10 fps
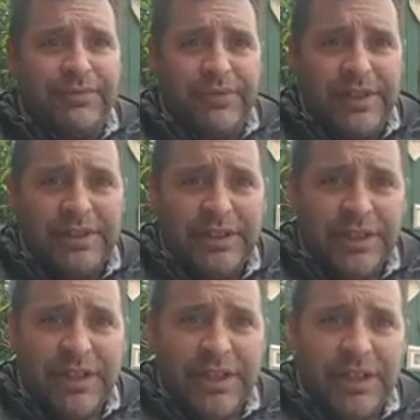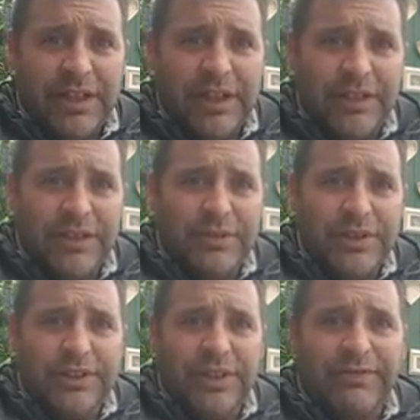to feel?"
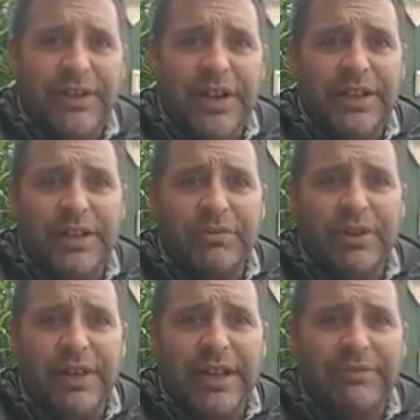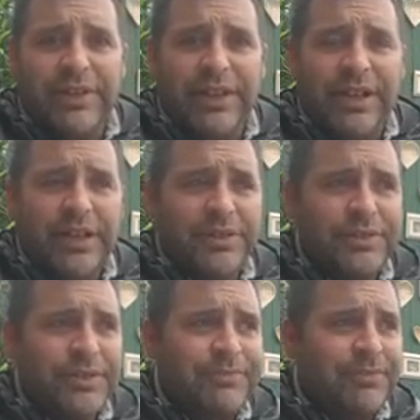Until you finally work everything out.